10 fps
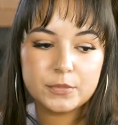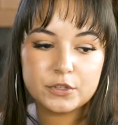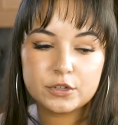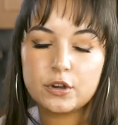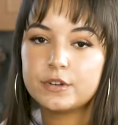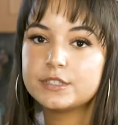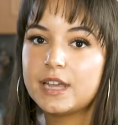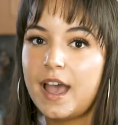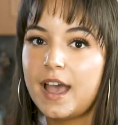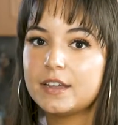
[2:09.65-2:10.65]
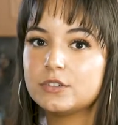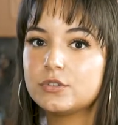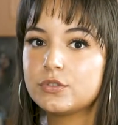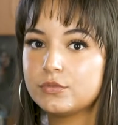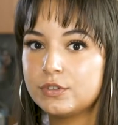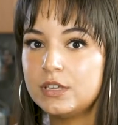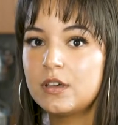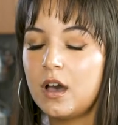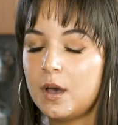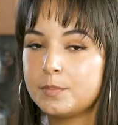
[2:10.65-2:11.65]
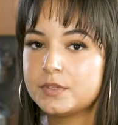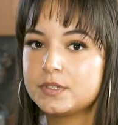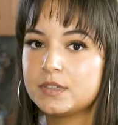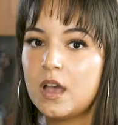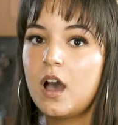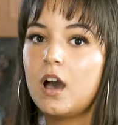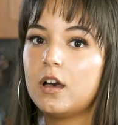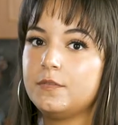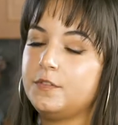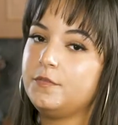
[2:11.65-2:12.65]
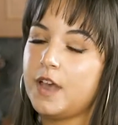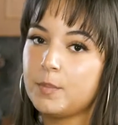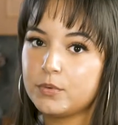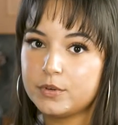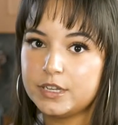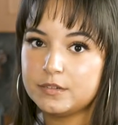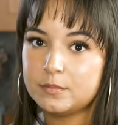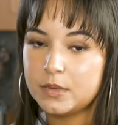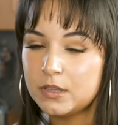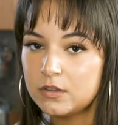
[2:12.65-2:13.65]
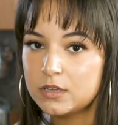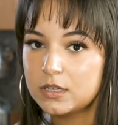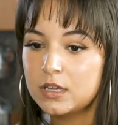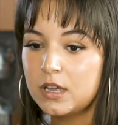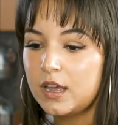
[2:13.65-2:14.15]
you're going to add 3 cups of evaporated milk